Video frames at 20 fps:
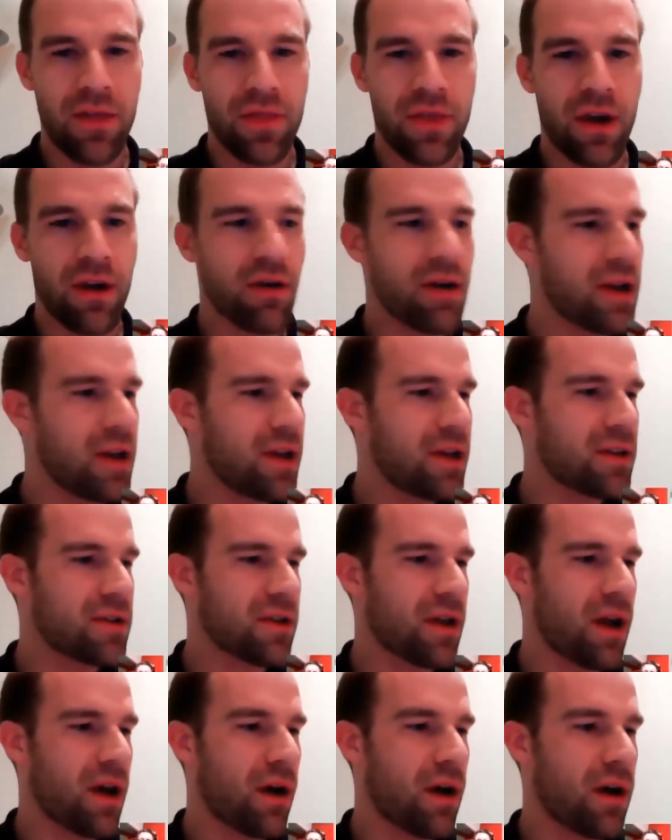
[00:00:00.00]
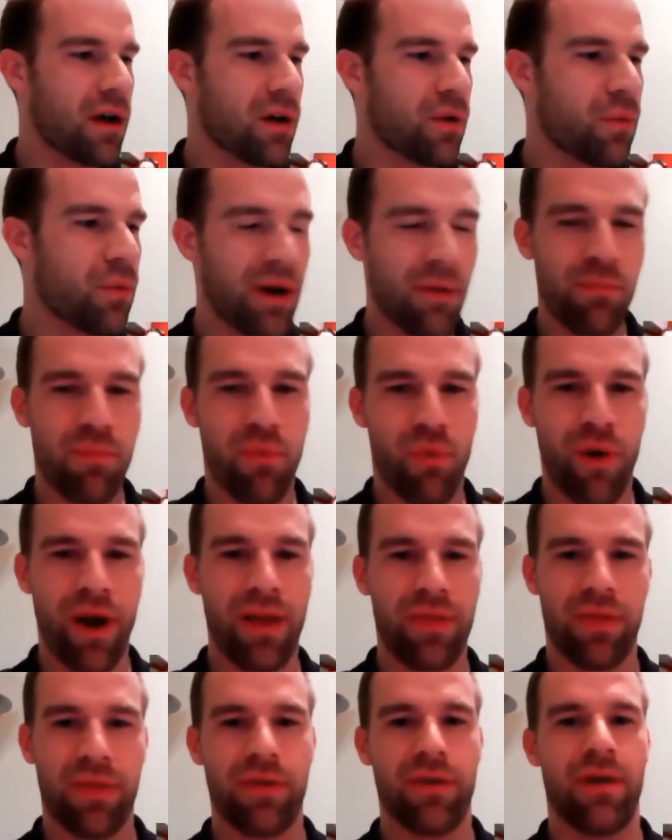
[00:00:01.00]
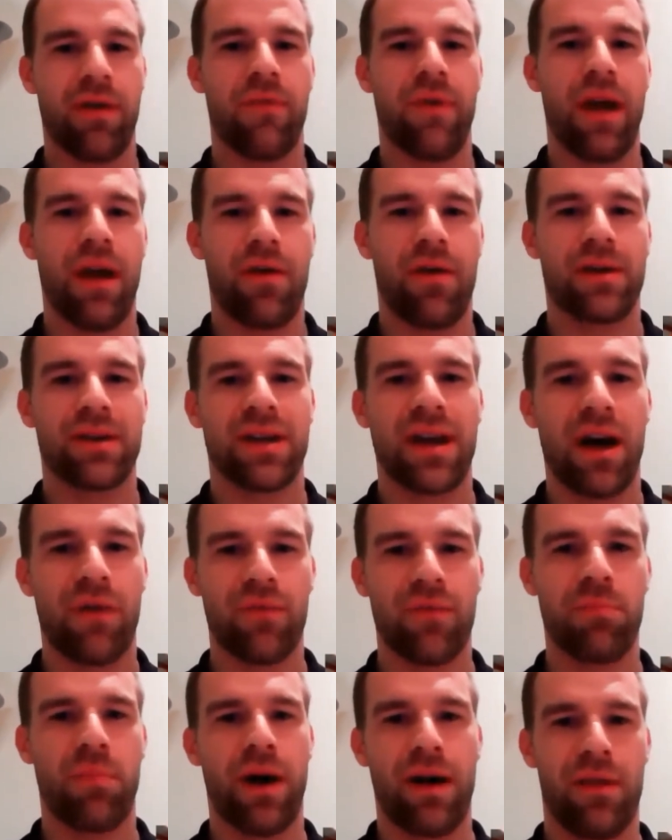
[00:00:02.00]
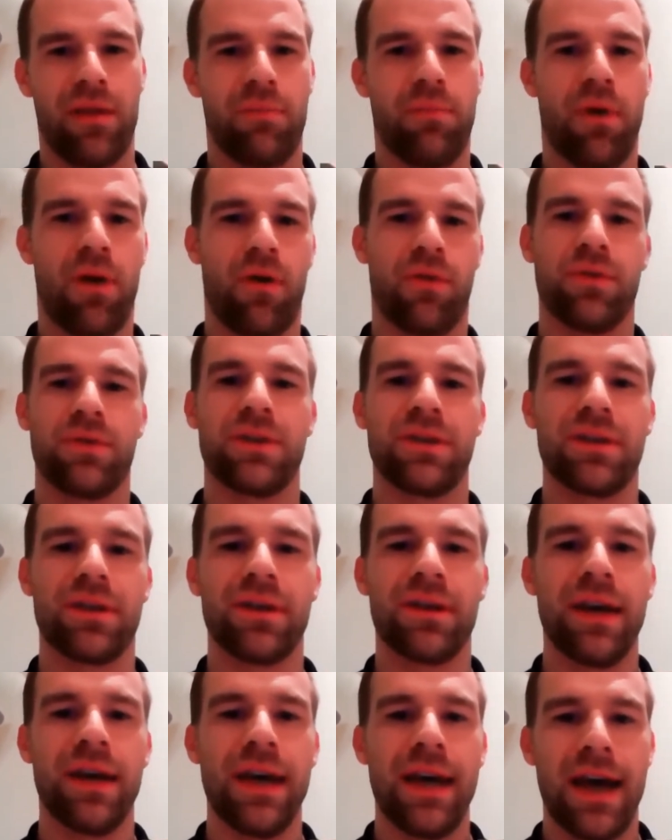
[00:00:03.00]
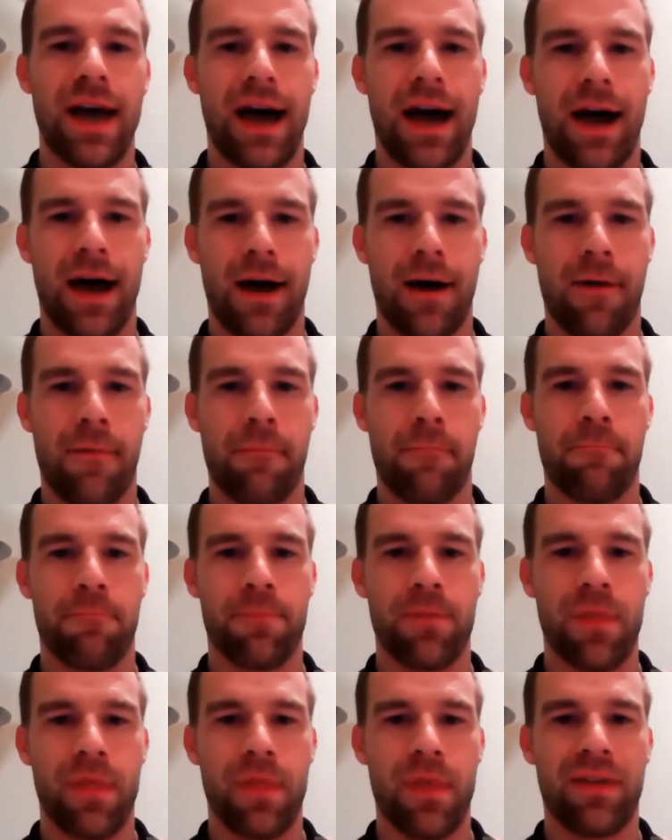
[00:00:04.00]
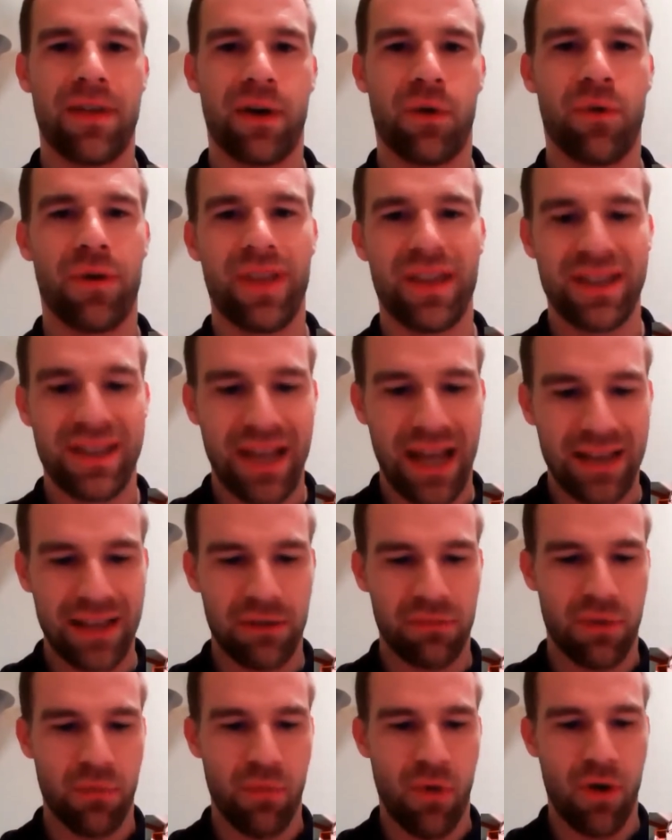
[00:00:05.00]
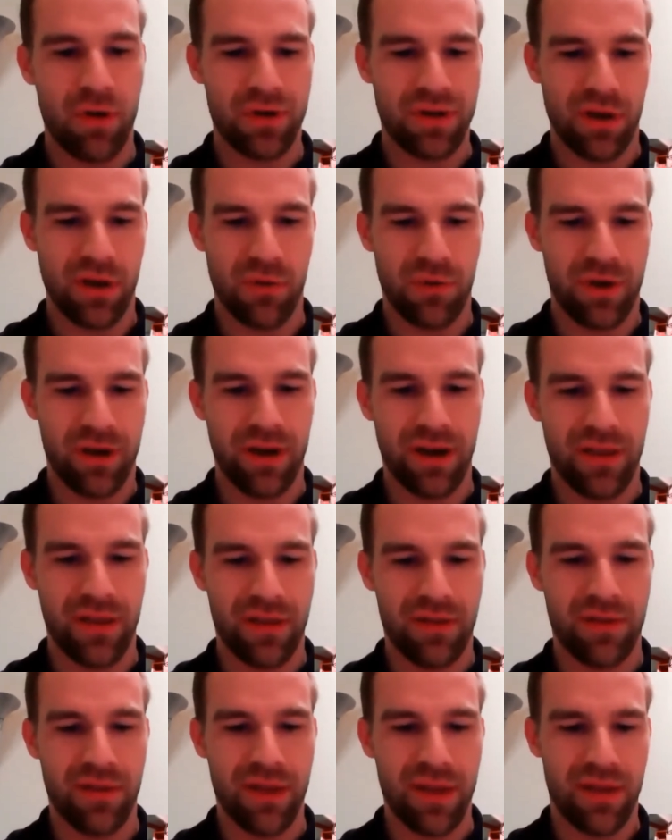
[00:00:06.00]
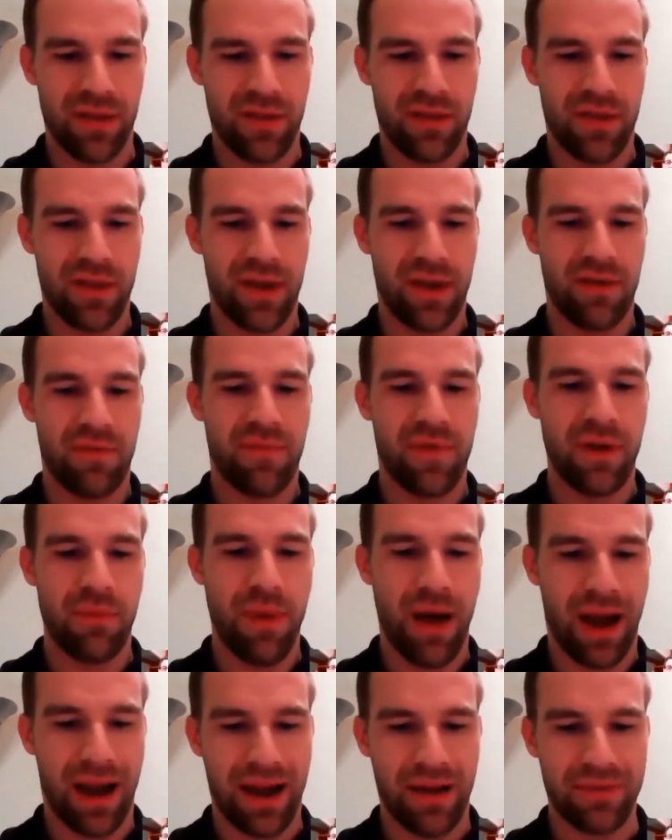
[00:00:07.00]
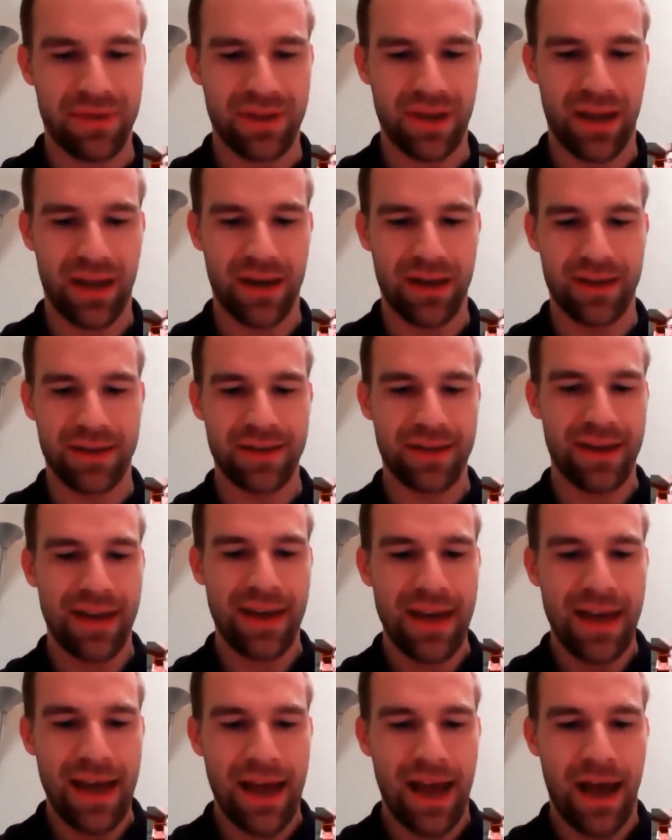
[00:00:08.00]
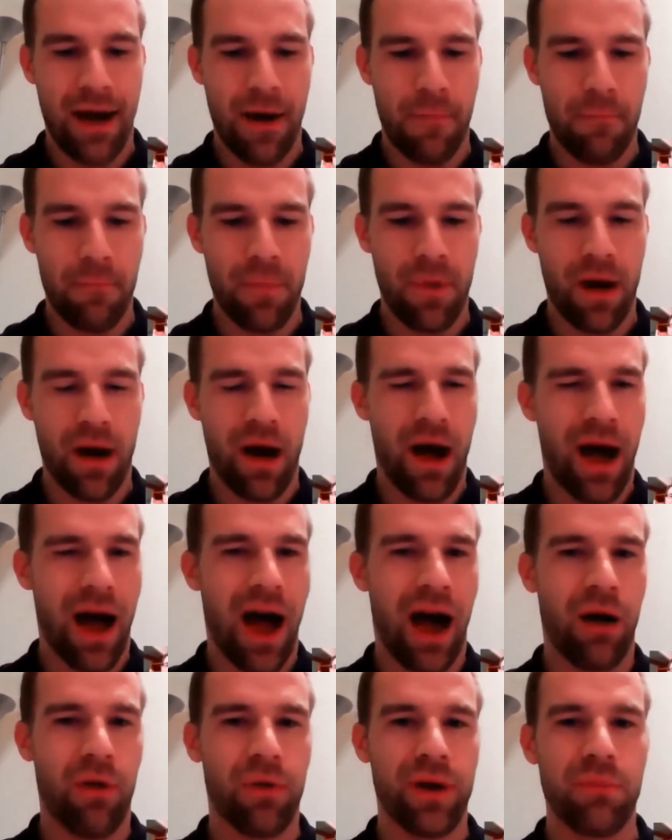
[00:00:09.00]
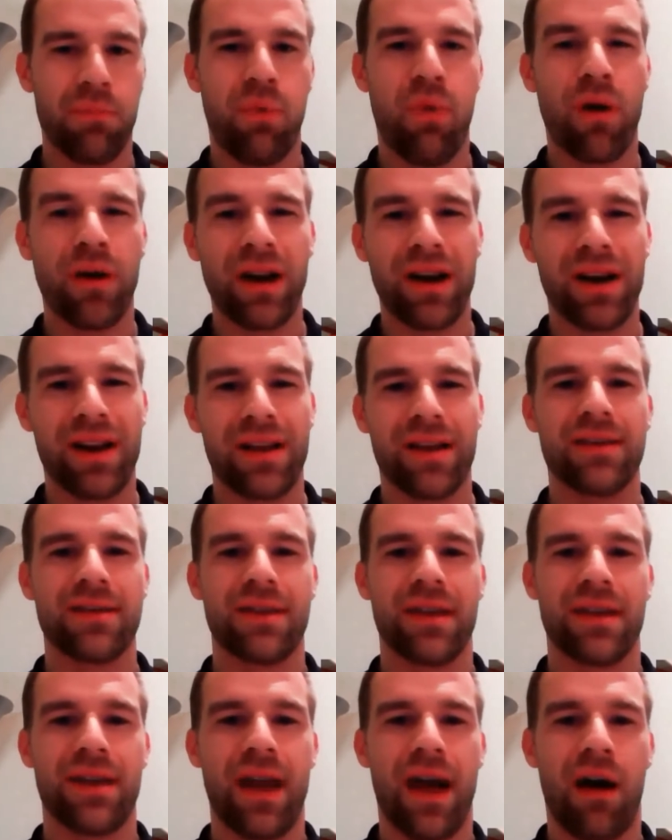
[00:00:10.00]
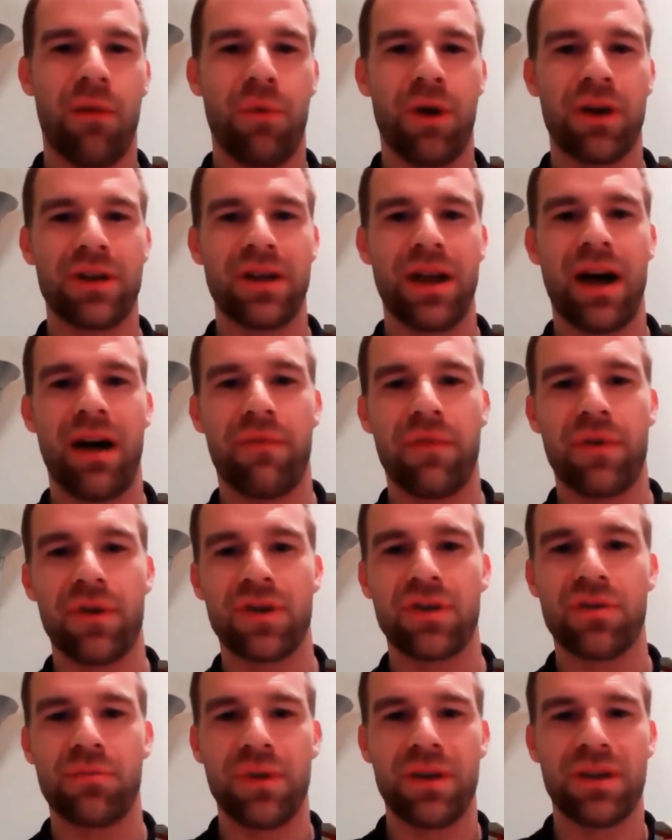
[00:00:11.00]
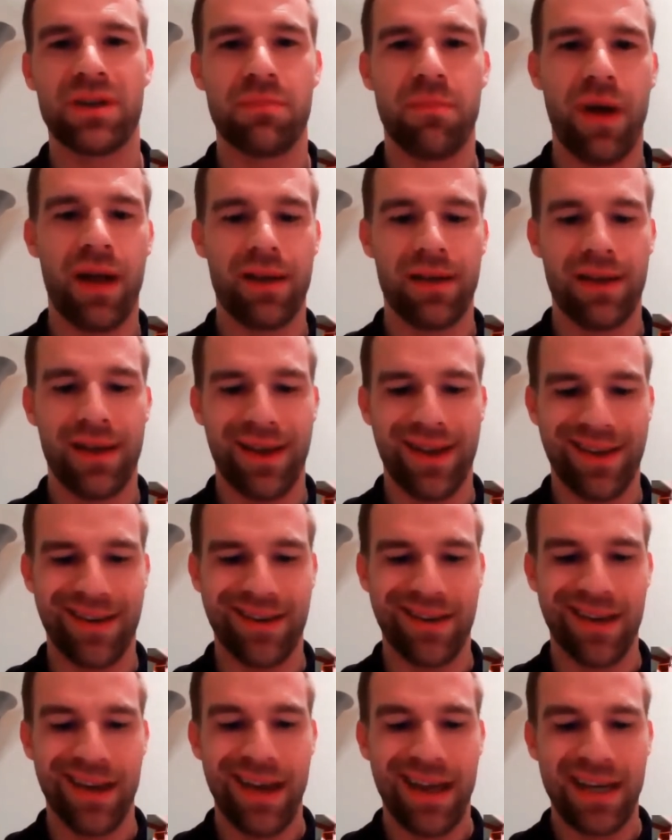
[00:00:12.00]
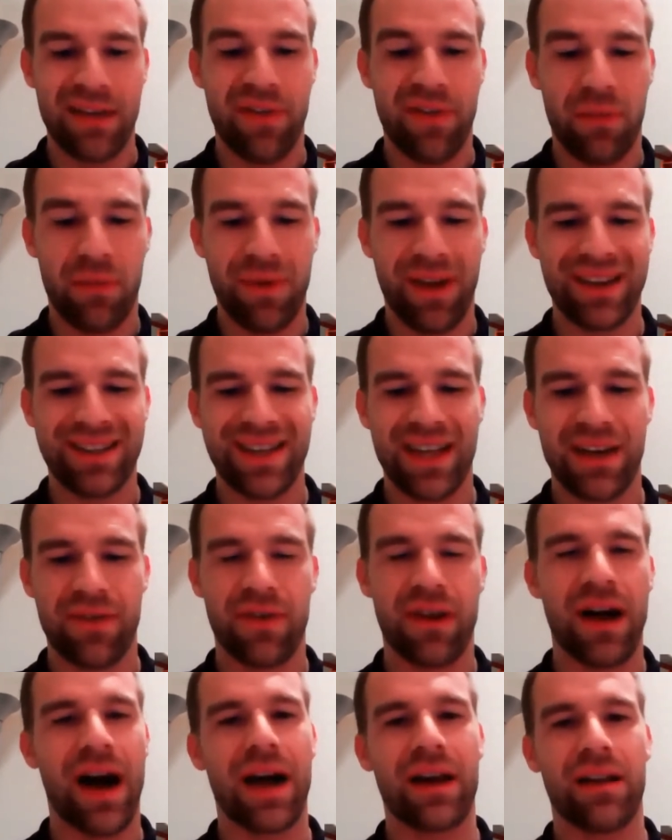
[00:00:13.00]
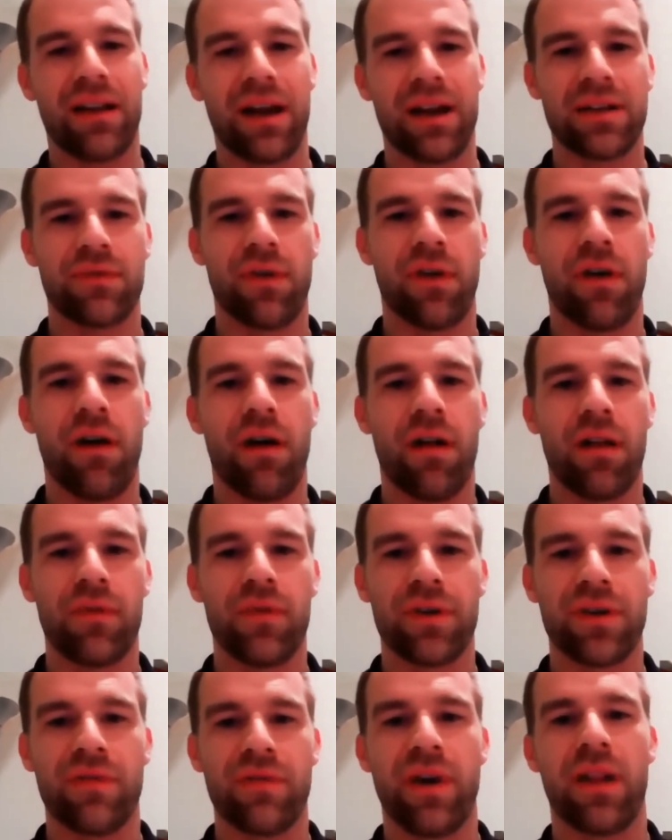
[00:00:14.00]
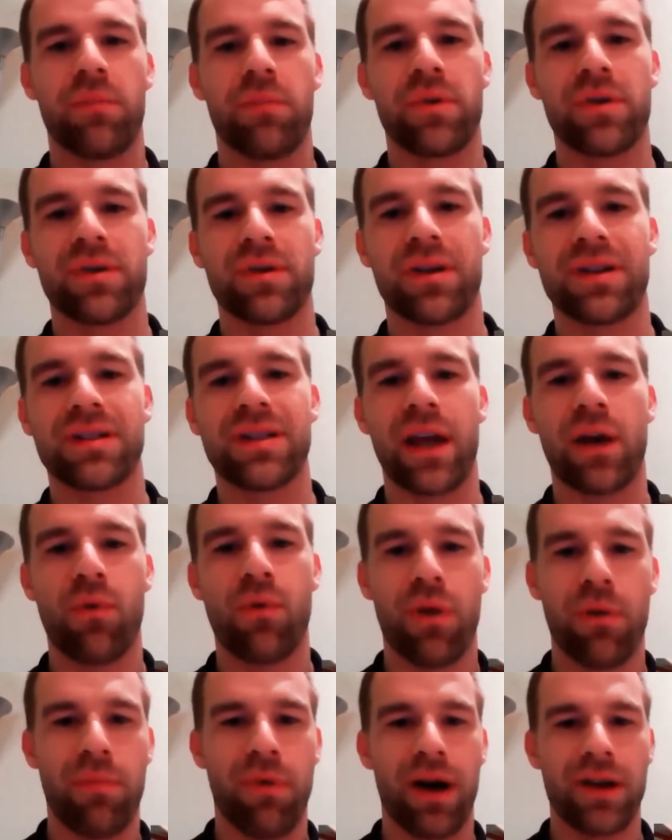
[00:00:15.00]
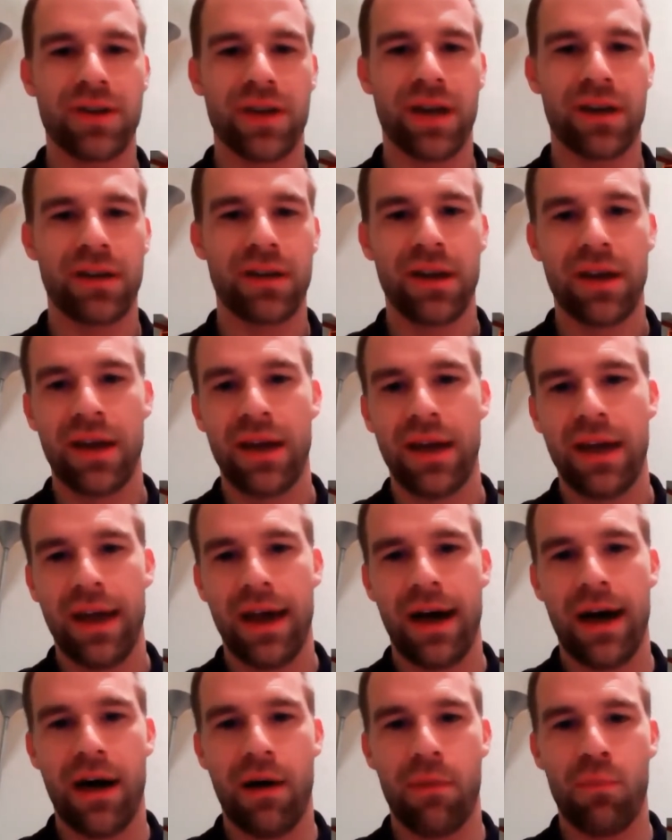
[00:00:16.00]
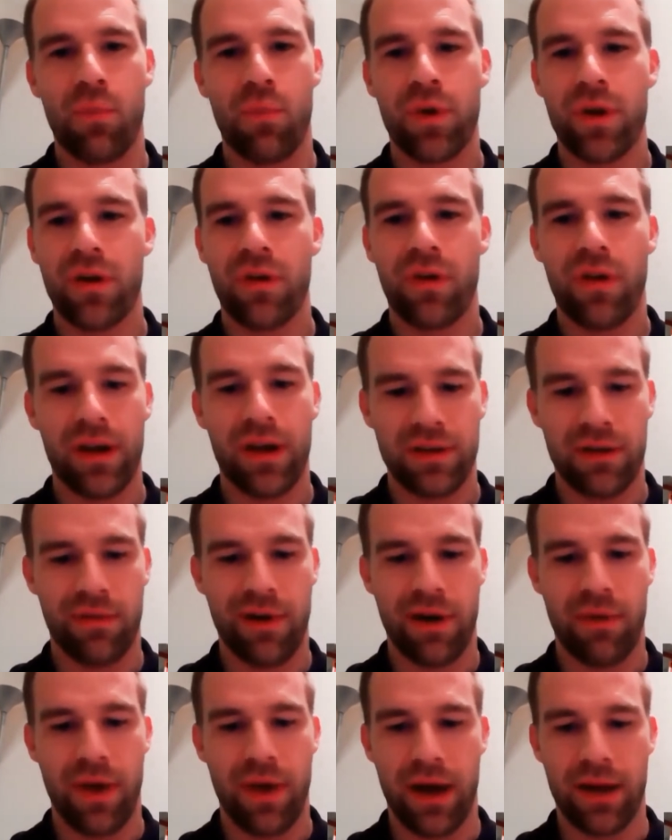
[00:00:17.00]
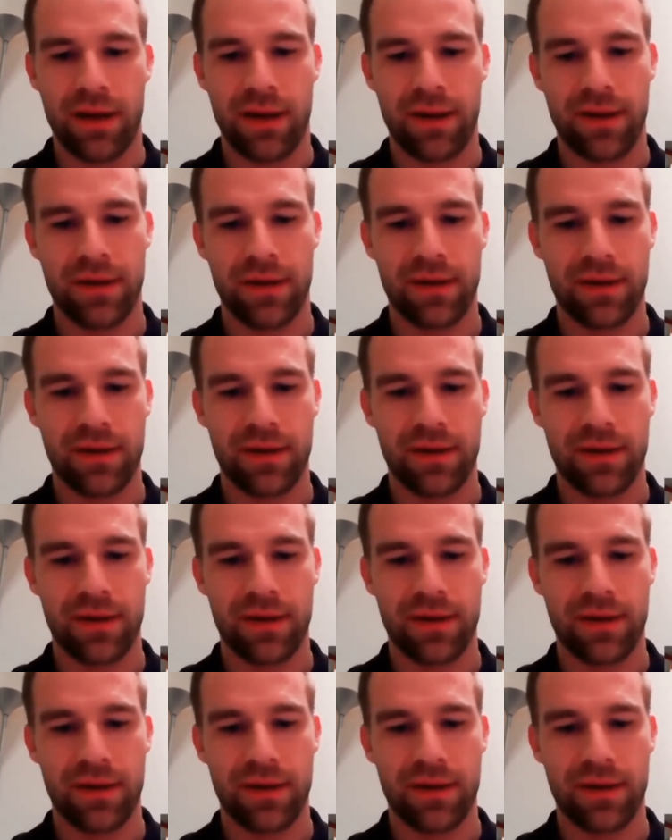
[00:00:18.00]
There is quite a breadth of areas covered by the post. I think one that stands out the most, though, in the feedback I've seen is how important it is and how much effort should be spent in developing a set of guidelines for all of your developers on a Sitecore project. What are your thoughts around that?